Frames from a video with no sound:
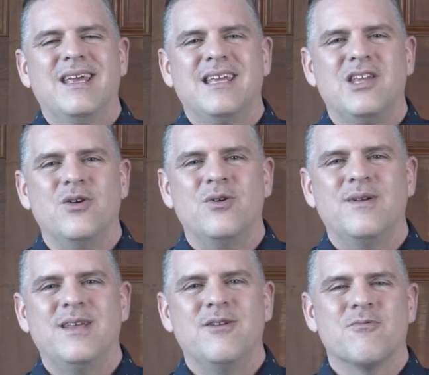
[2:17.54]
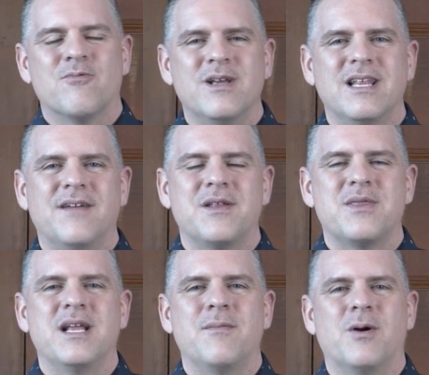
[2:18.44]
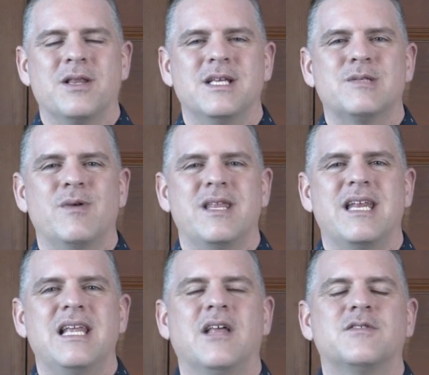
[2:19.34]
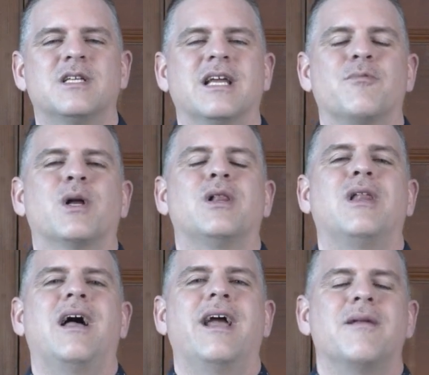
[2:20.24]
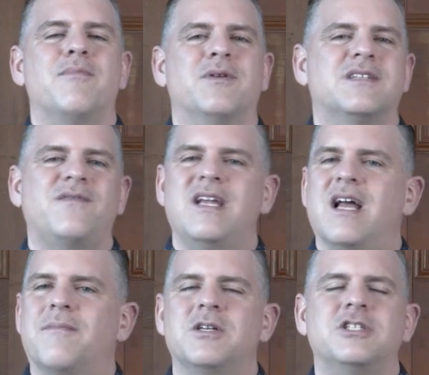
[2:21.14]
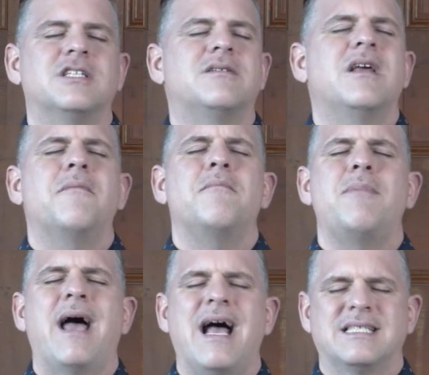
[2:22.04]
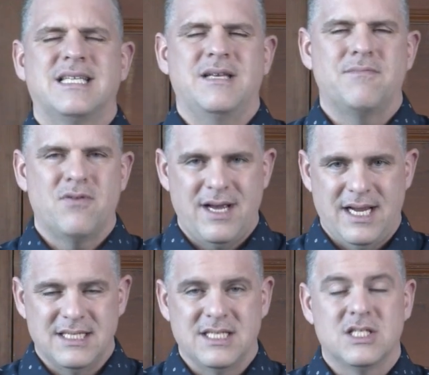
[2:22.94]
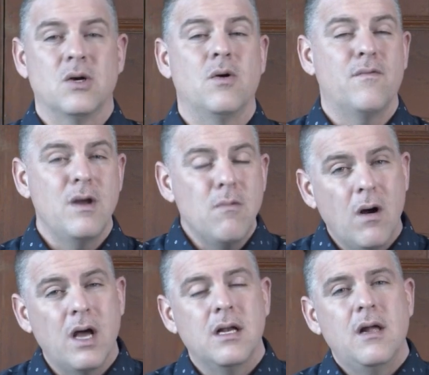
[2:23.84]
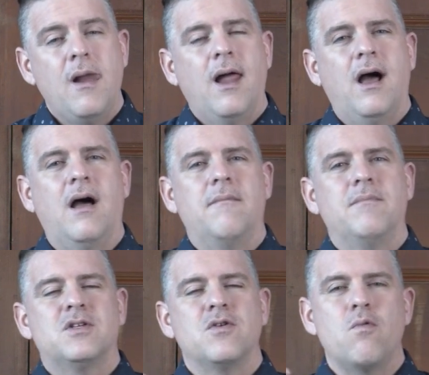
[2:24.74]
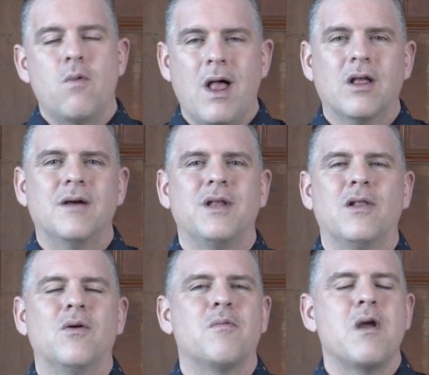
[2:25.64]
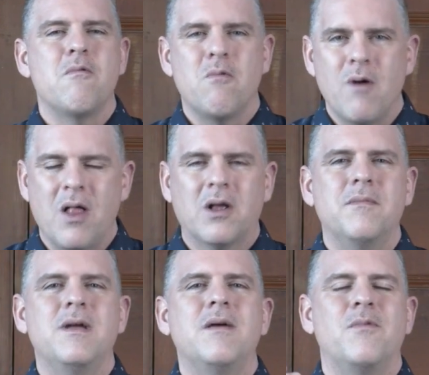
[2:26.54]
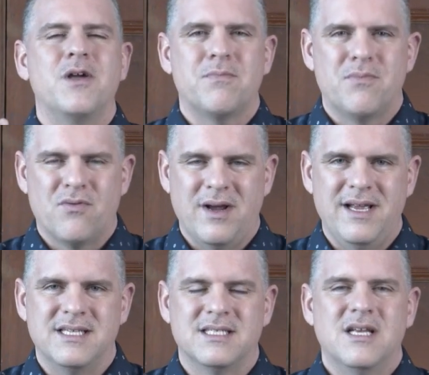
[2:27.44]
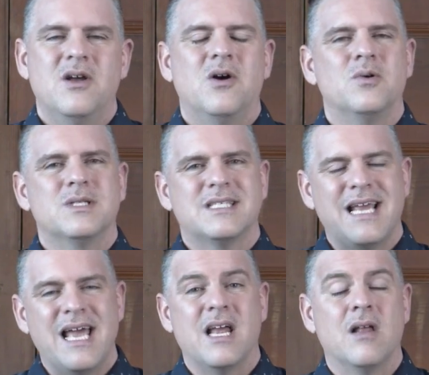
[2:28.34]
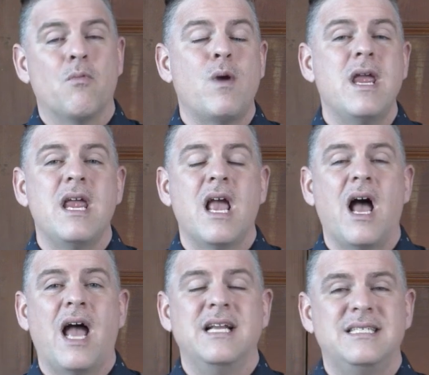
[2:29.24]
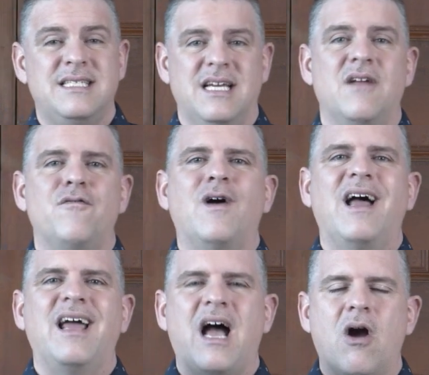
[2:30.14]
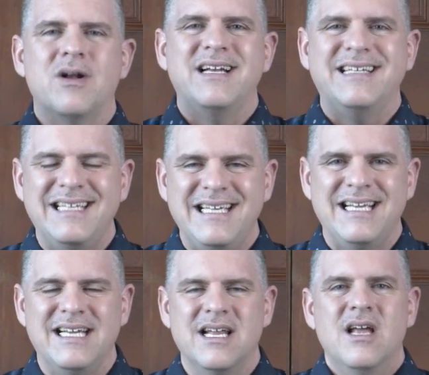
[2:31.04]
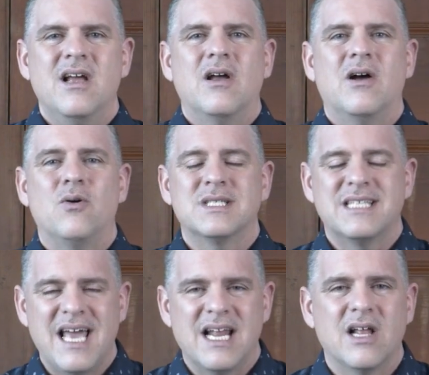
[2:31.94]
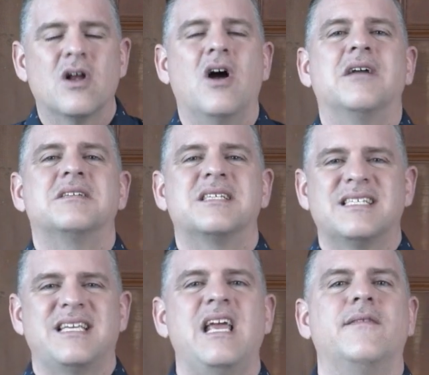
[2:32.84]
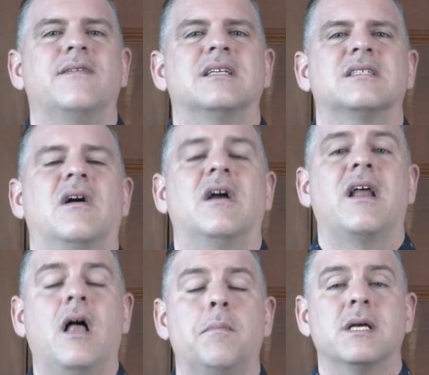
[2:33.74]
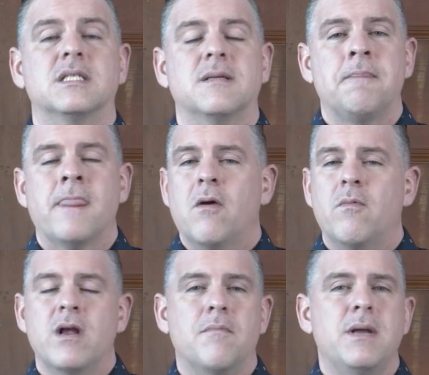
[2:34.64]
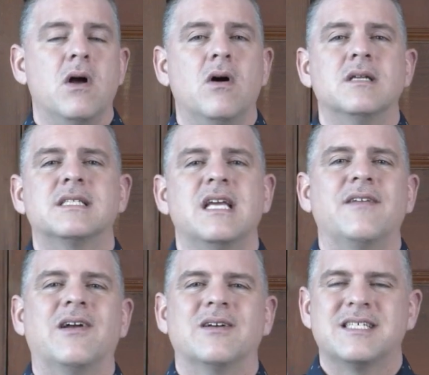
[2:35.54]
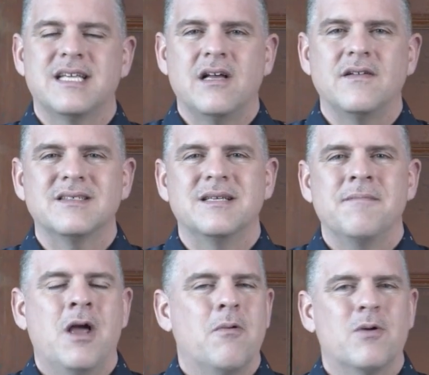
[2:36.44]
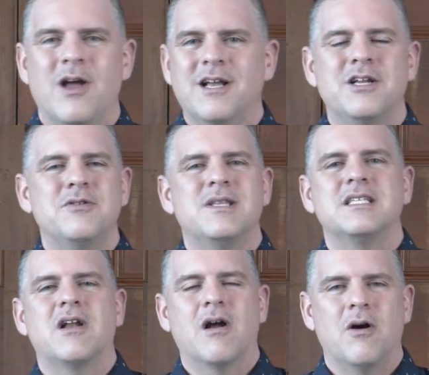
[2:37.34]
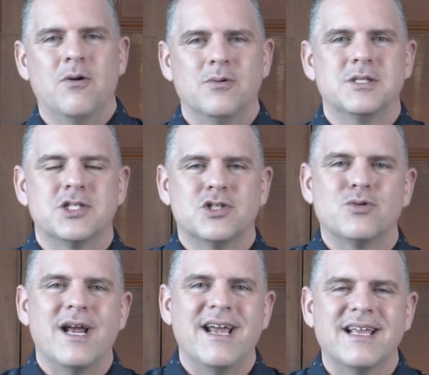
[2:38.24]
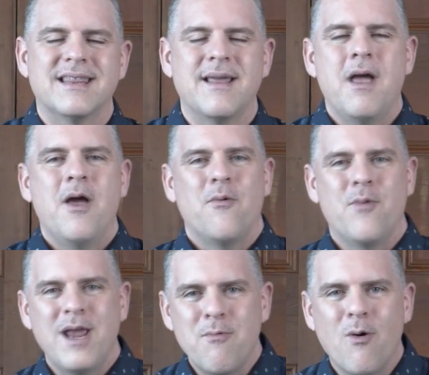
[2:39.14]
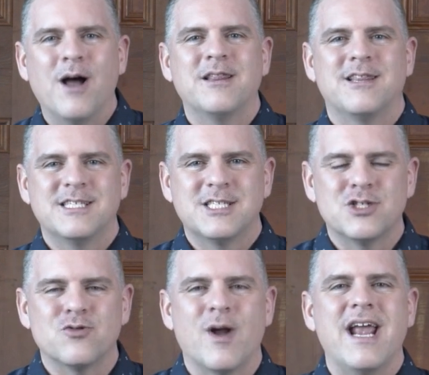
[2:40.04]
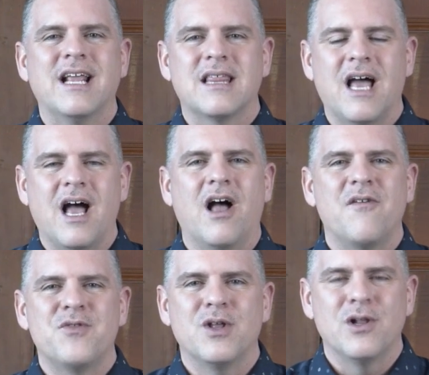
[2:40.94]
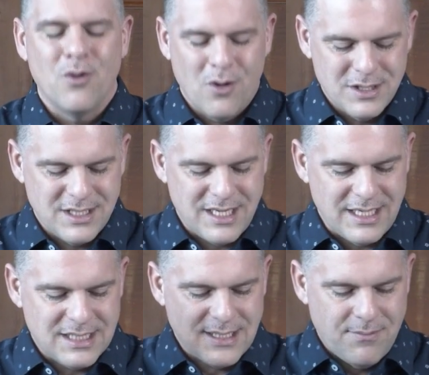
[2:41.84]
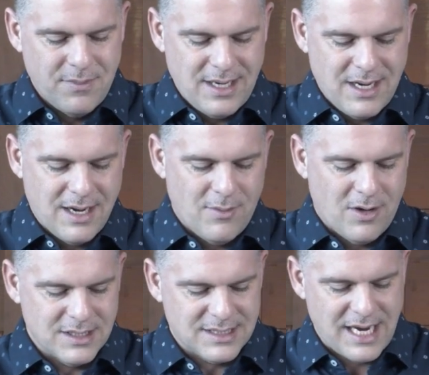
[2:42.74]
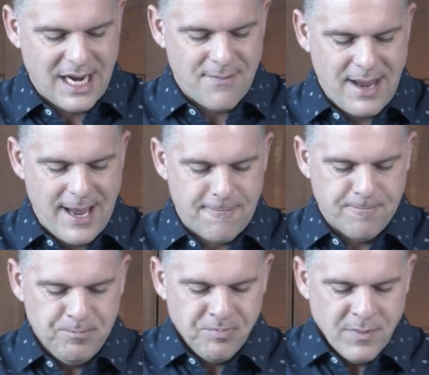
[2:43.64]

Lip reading: you really have to think about it this way, that he loves to like recline and put his feet up and just bask in praise. And so if we want to welcome the Lord, we welcome him with praise. Hosanna, we identify our need. Hosanna, God save us, God help us. We are beyond saving ourselves. We're not going to do this in our own strength. We want the strength of the Lord today. Somebody come on, say amen.